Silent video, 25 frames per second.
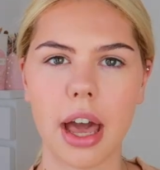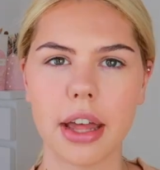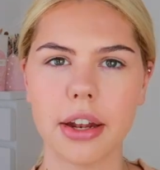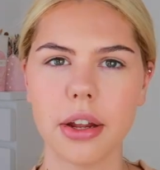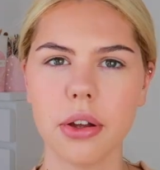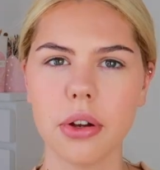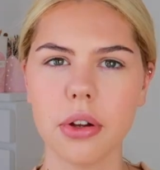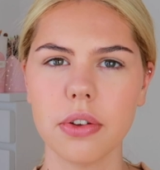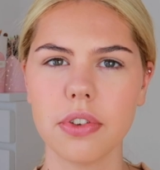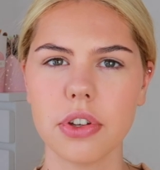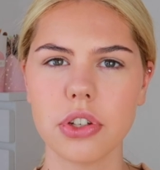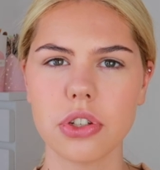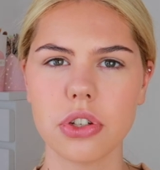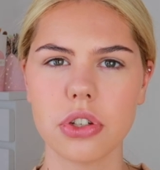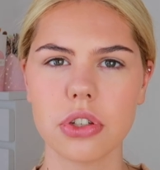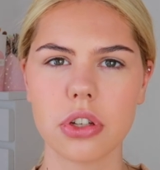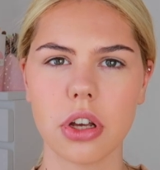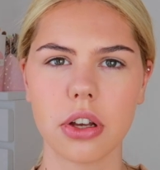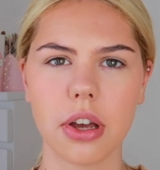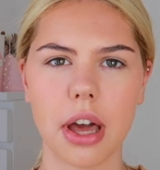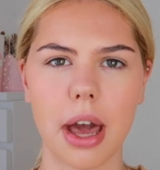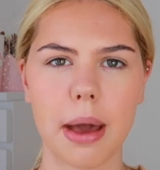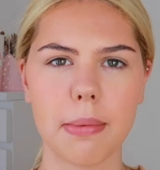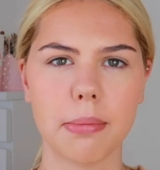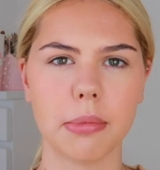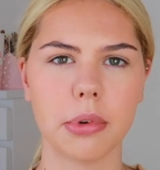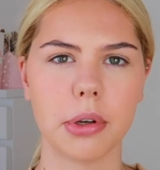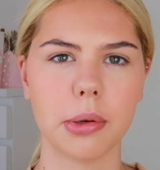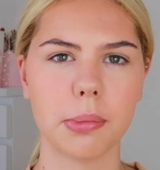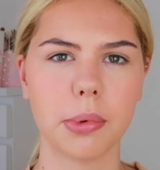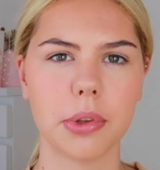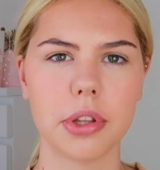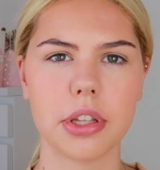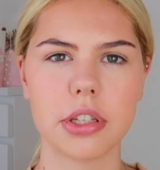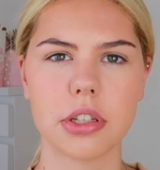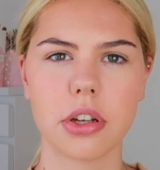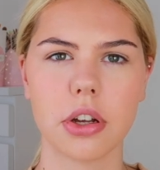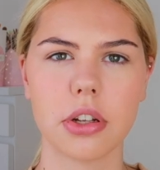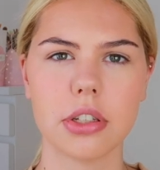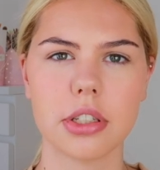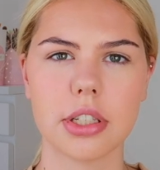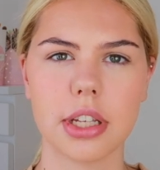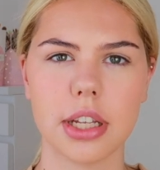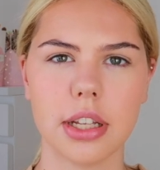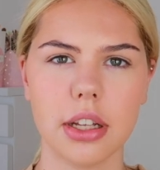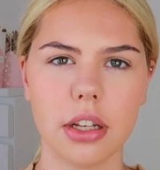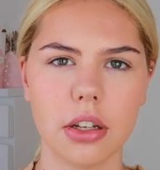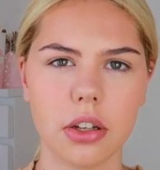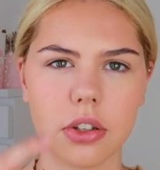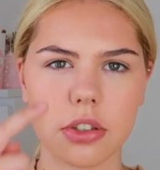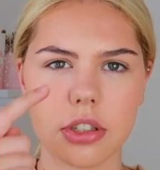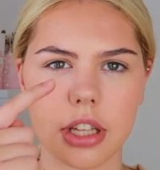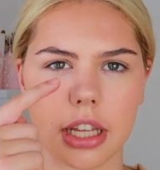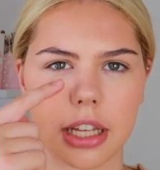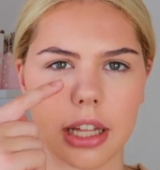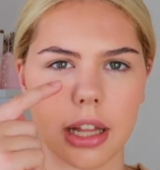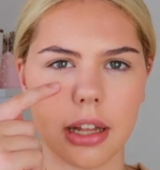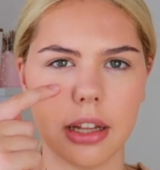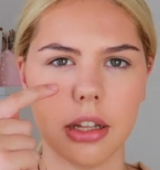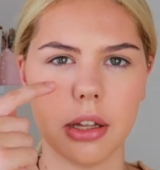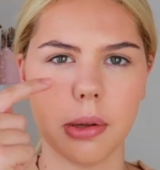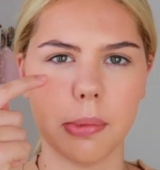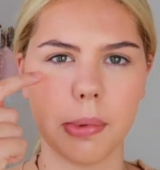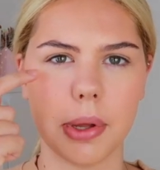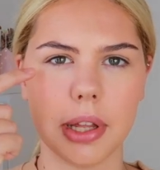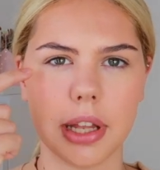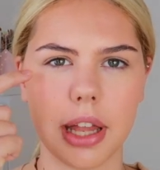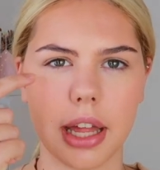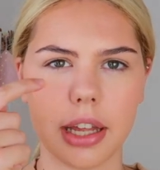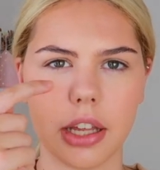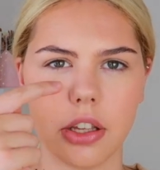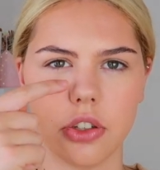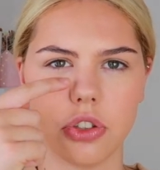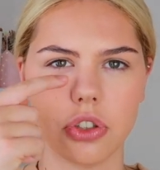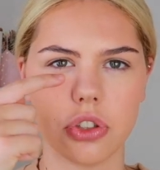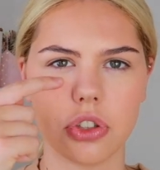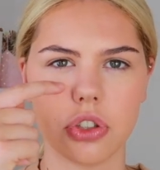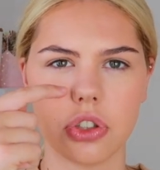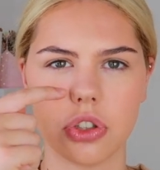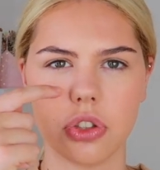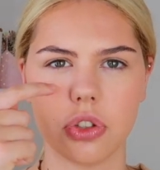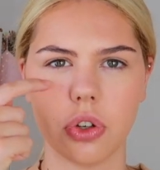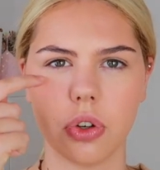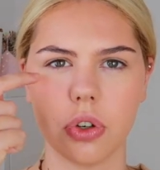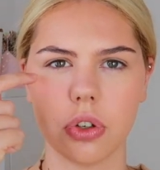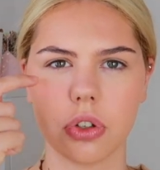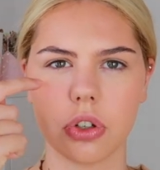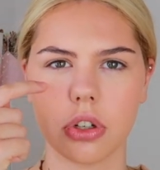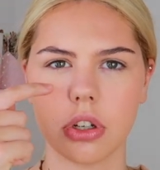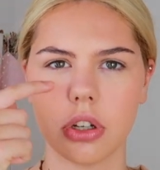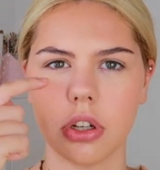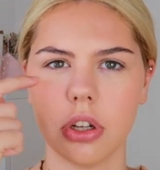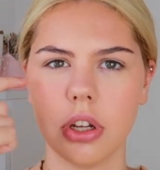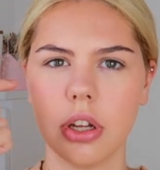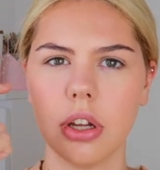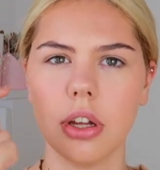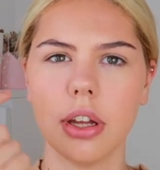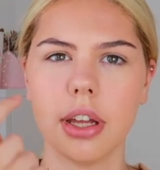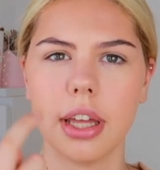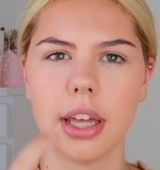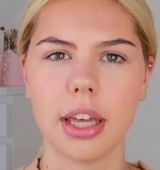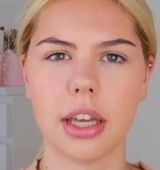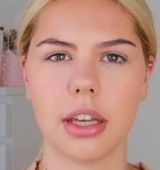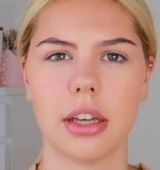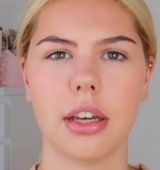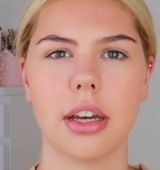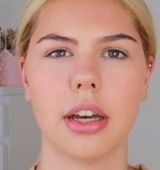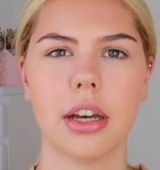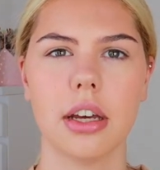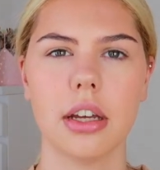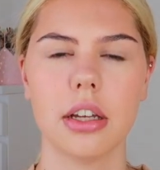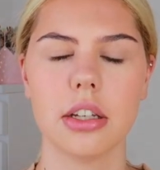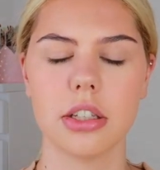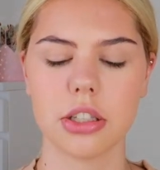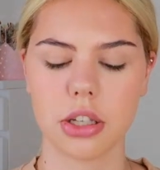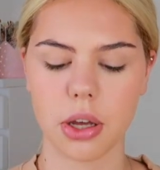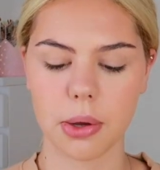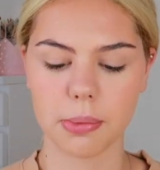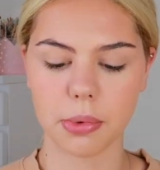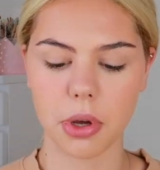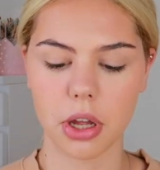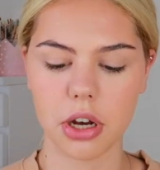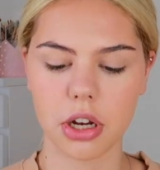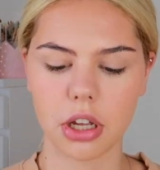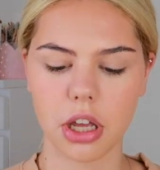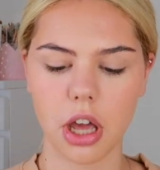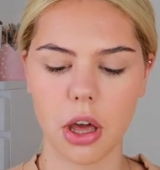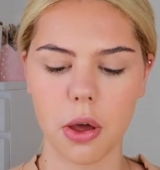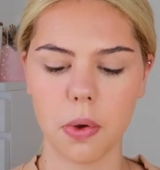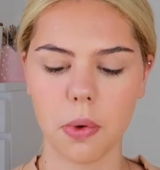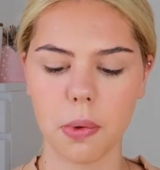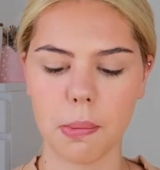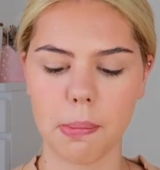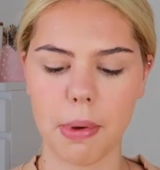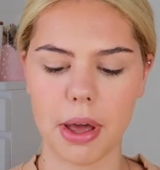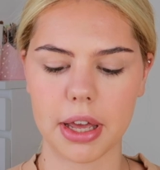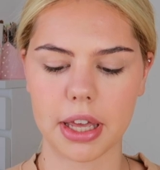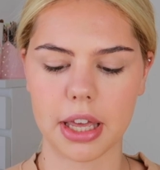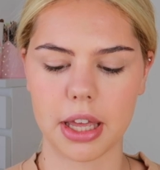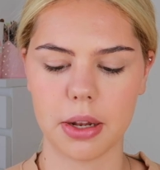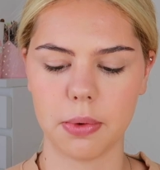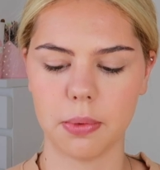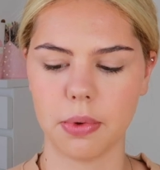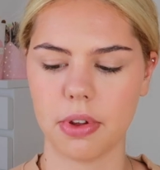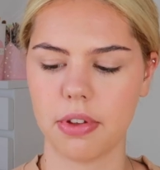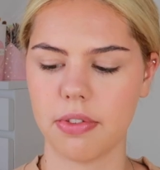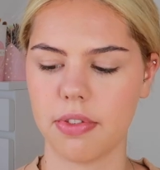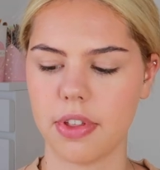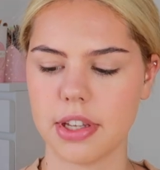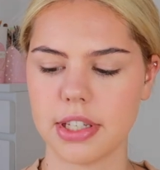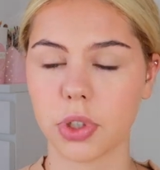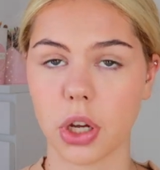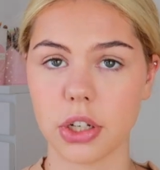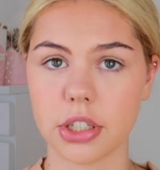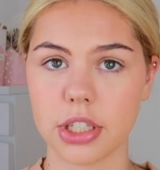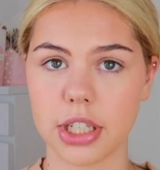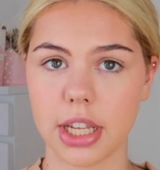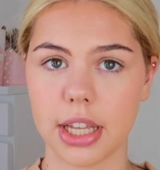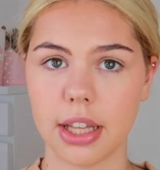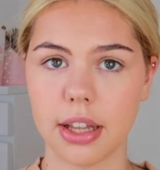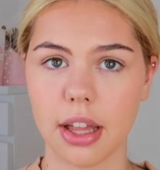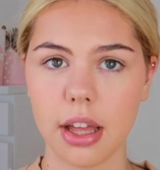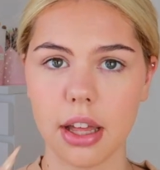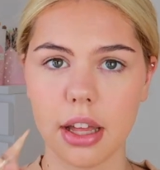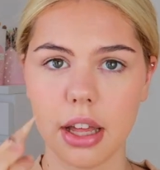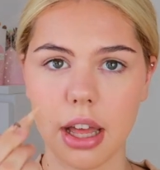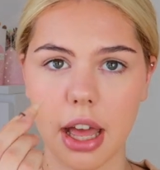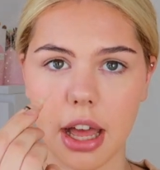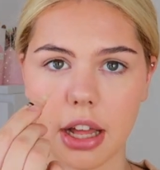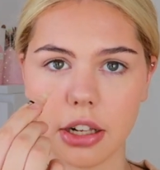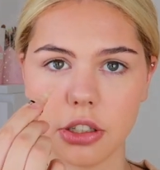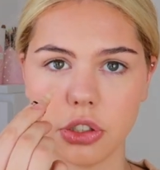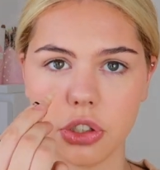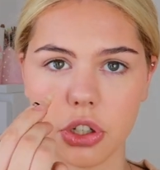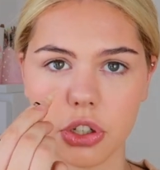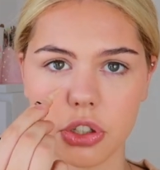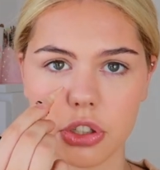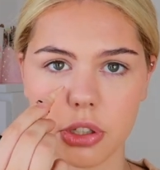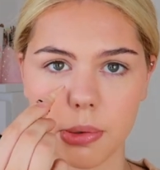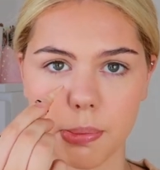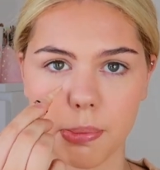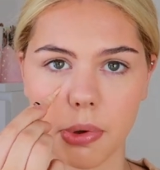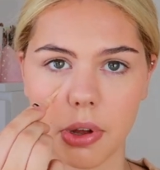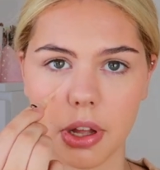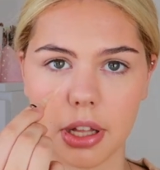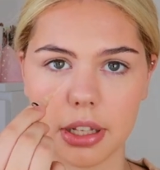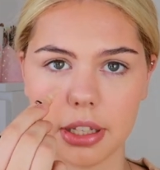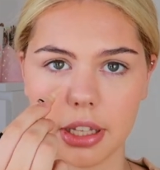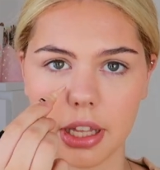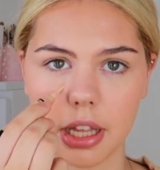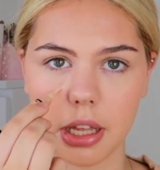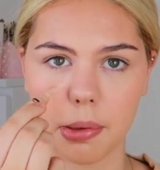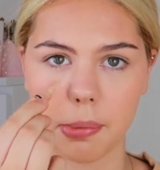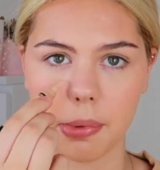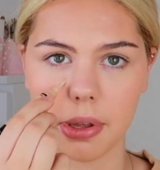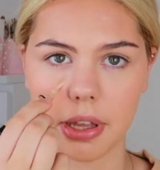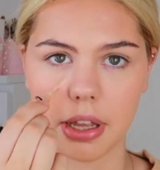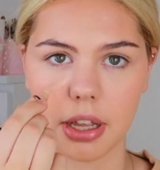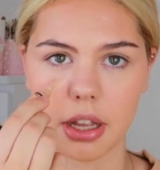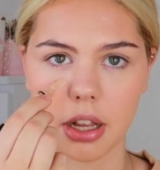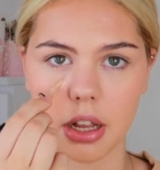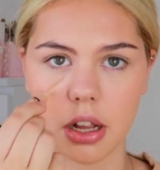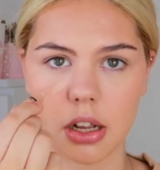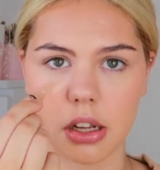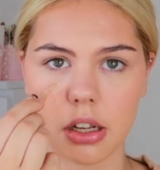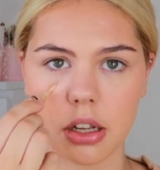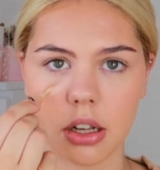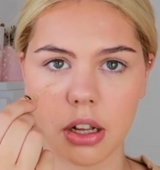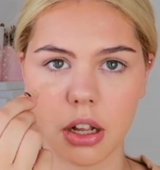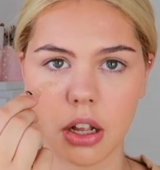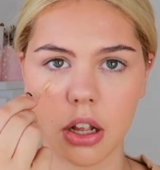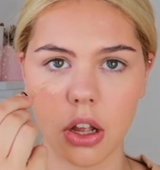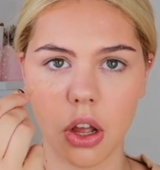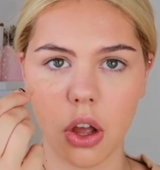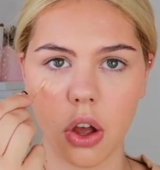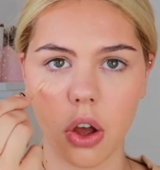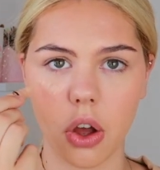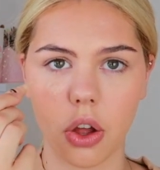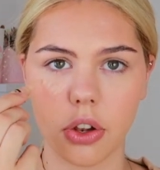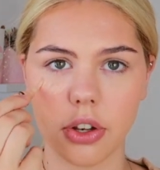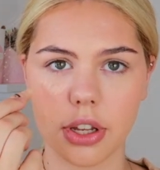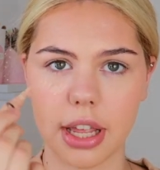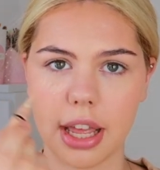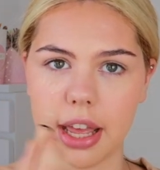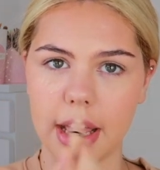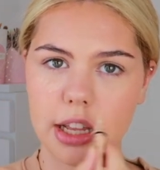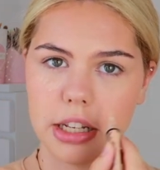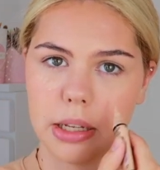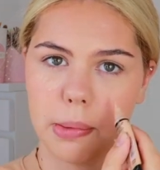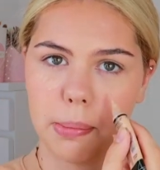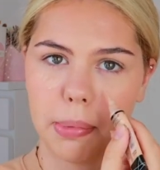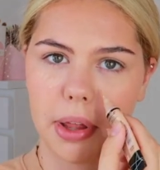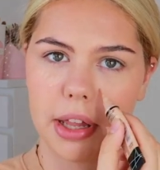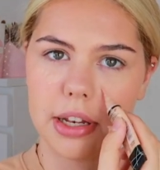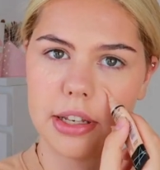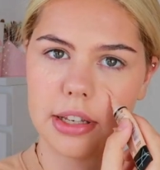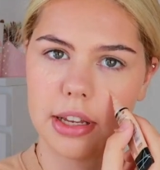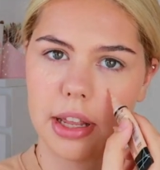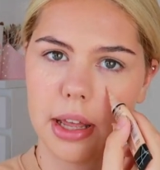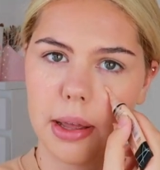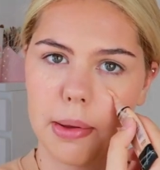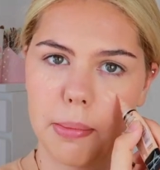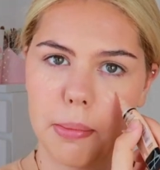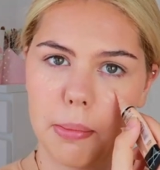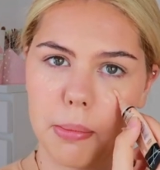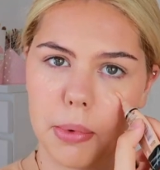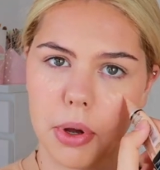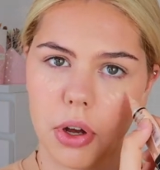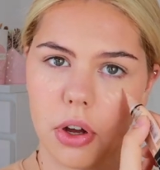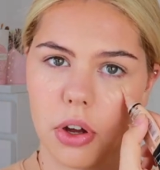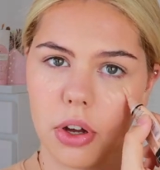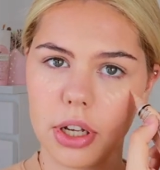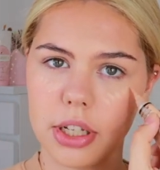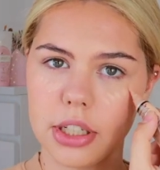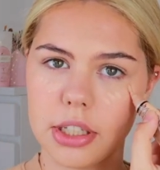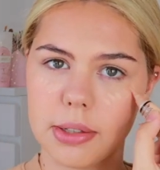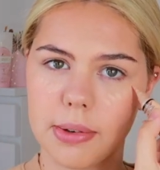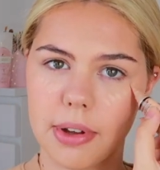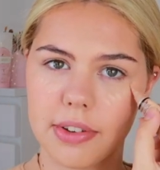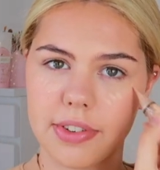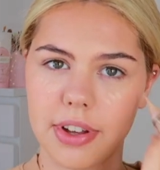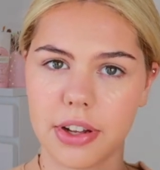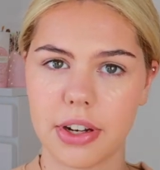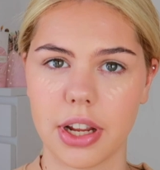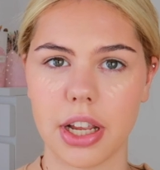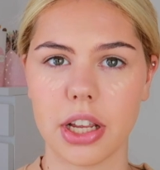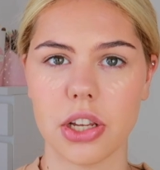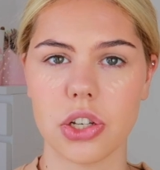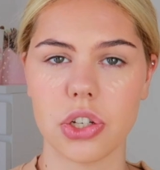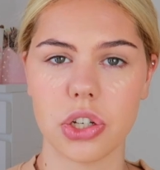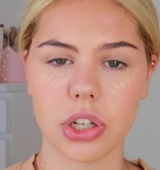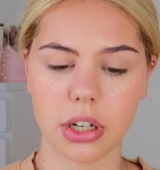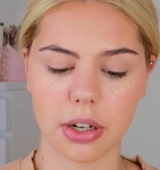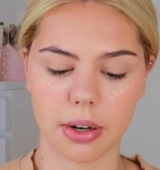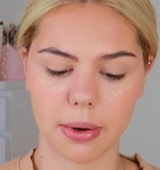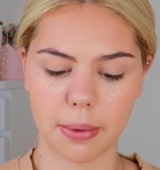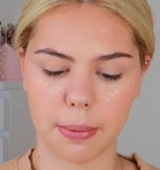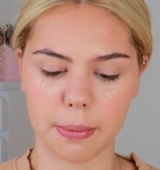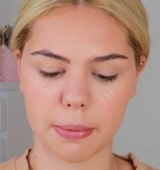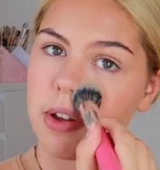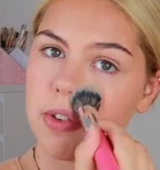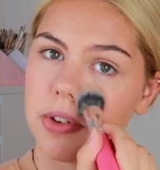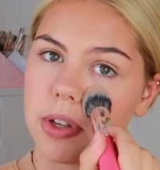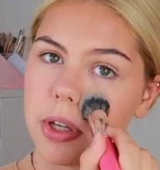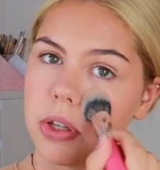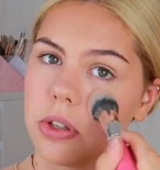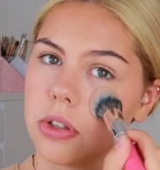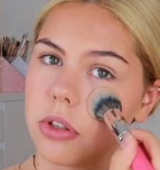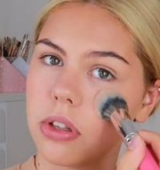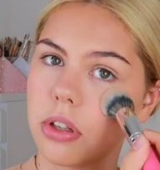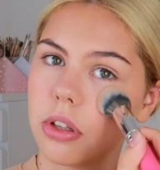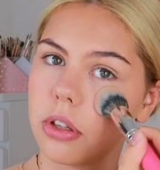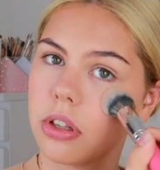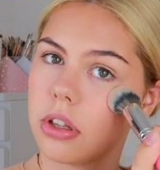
I don't know if it's just on camera, but this concealer looks like a little bit like it's just stuck here. So I'm going to go back in with this concealer and just put a little bit under here to blend it more into my foundation. Love you.